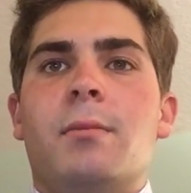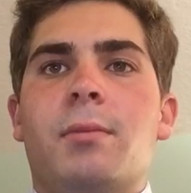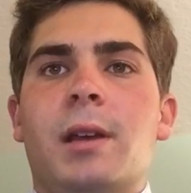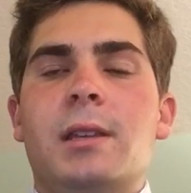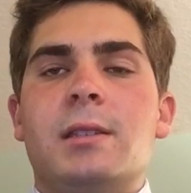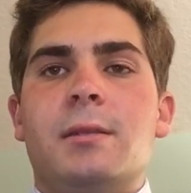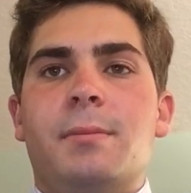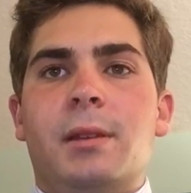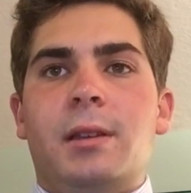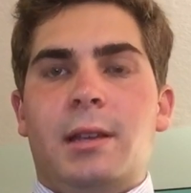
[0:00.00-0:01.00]
brain
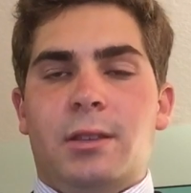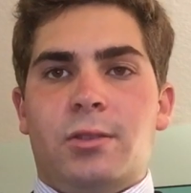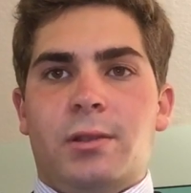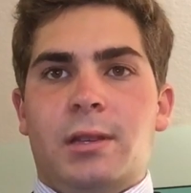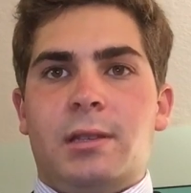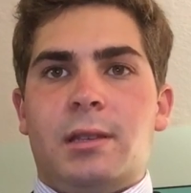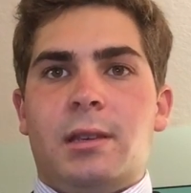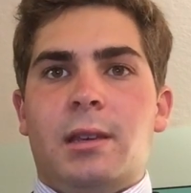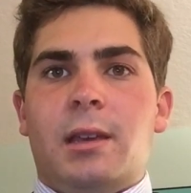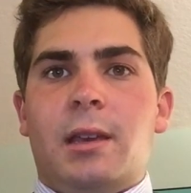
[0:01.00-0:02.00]
disability injuries
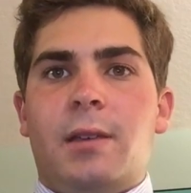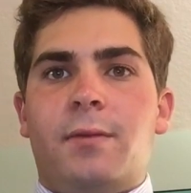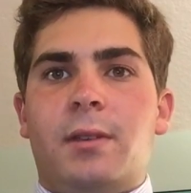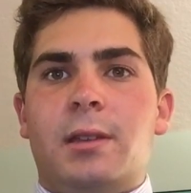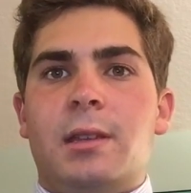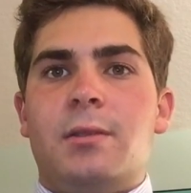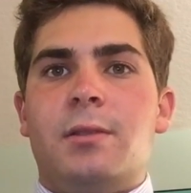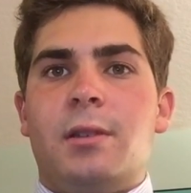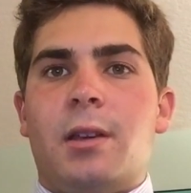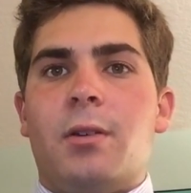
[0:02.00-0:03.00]
have continued
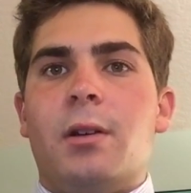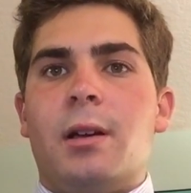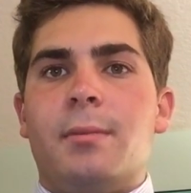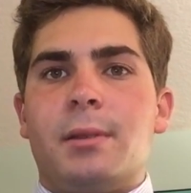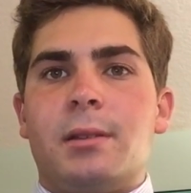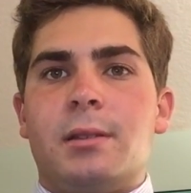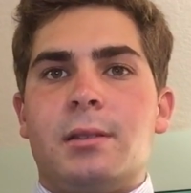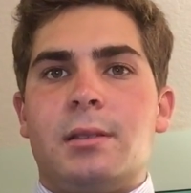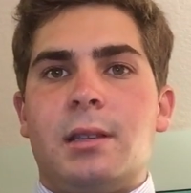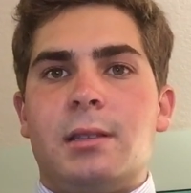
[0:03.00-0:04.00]
to go up
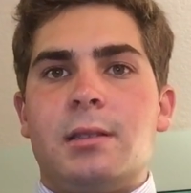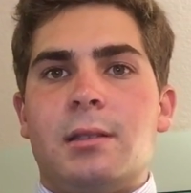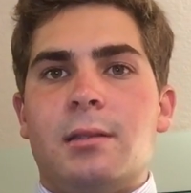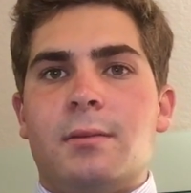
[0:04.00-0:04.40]
since